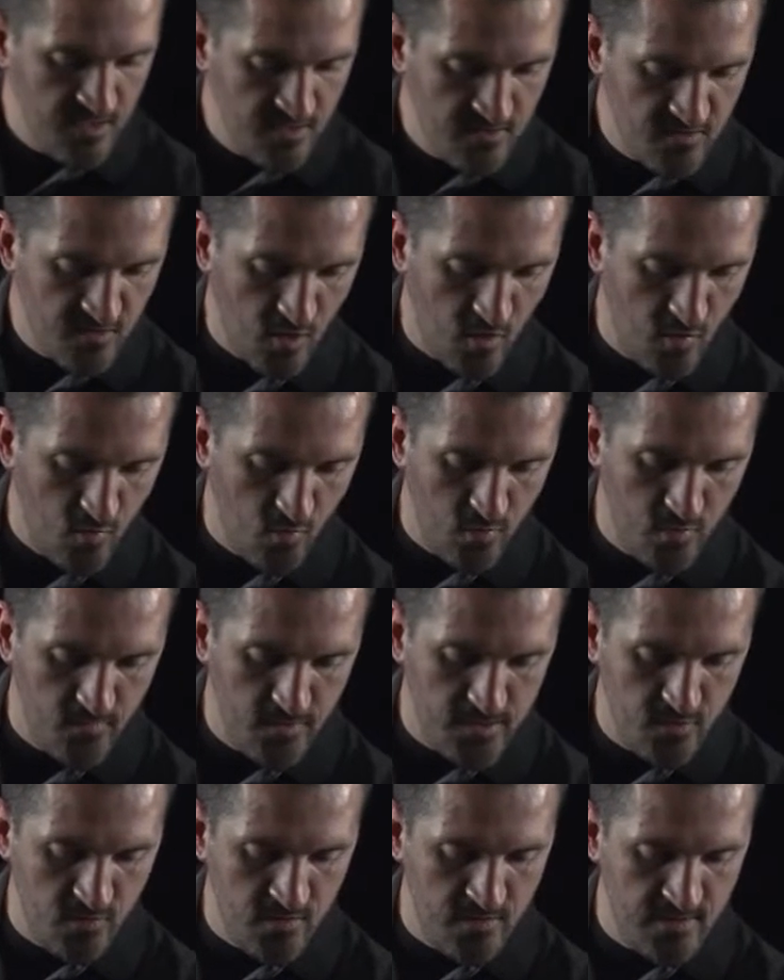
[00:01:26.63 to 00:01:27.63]
So what
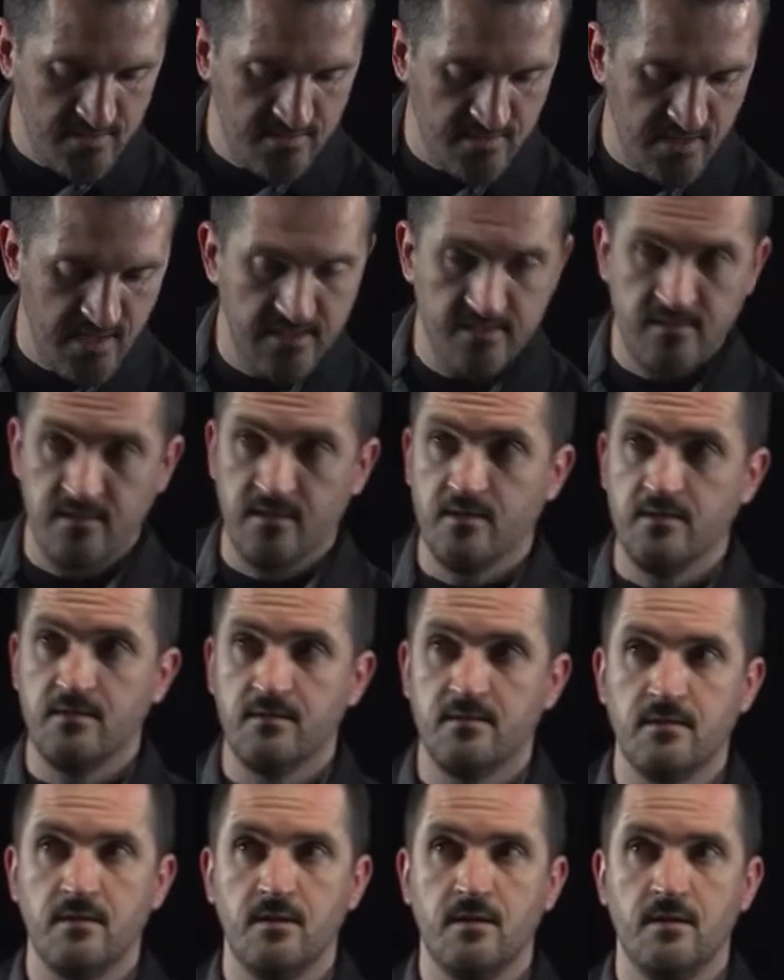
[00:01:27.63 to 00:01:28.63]
we do in this case
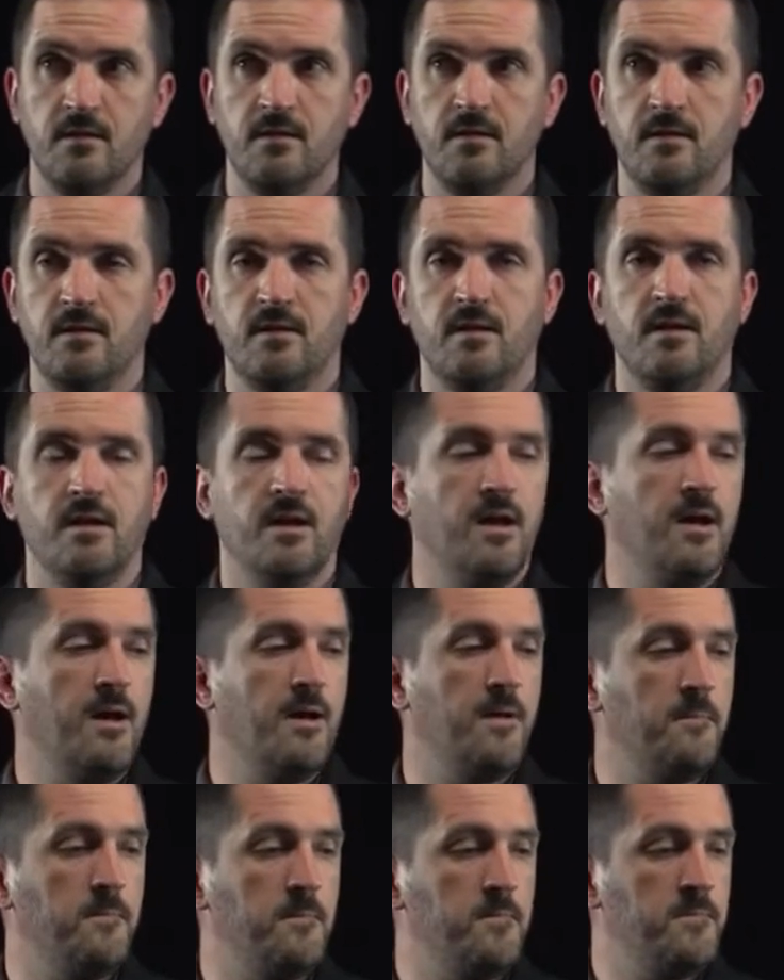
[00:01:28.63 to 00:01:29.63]
is,
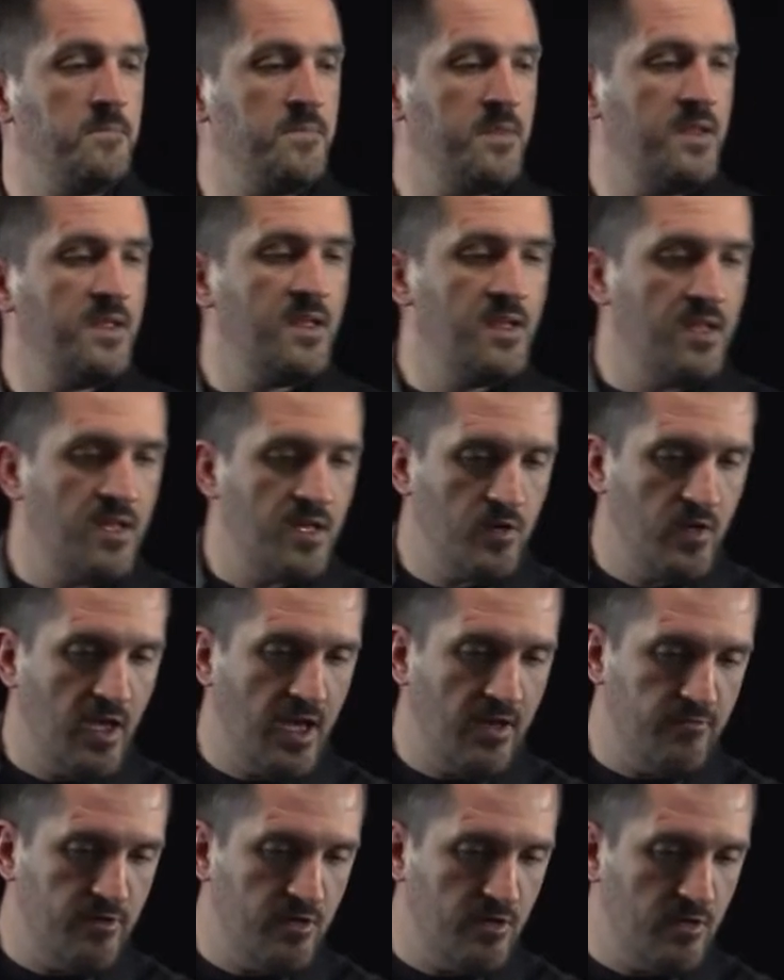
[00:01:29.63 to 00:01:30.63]
you
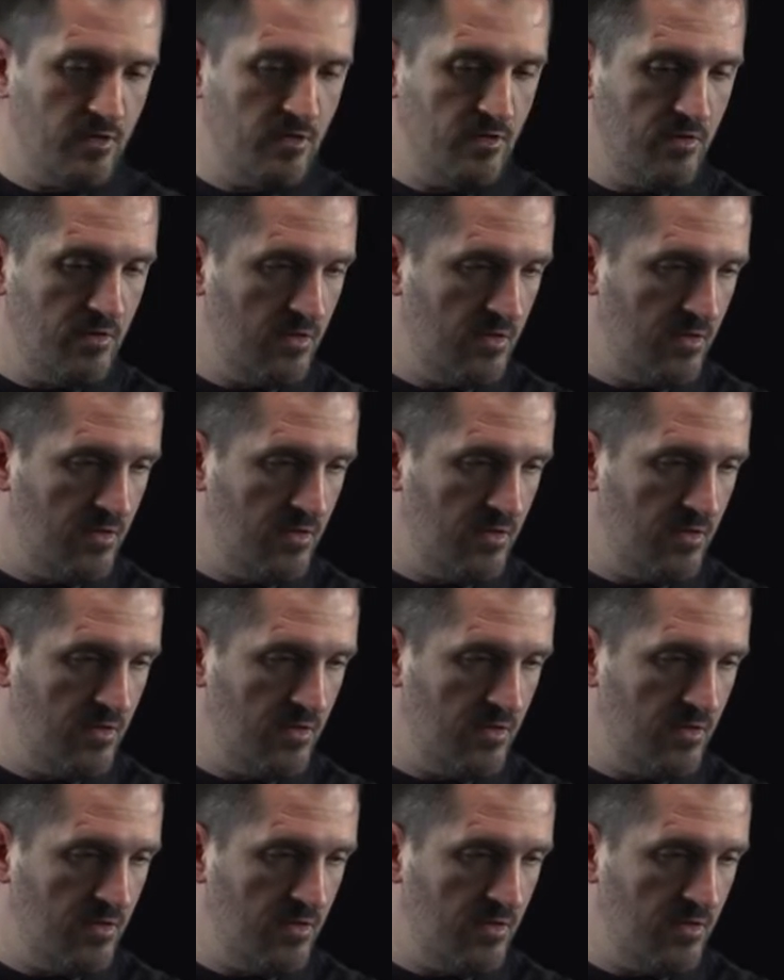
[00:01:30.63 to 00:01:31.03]
have your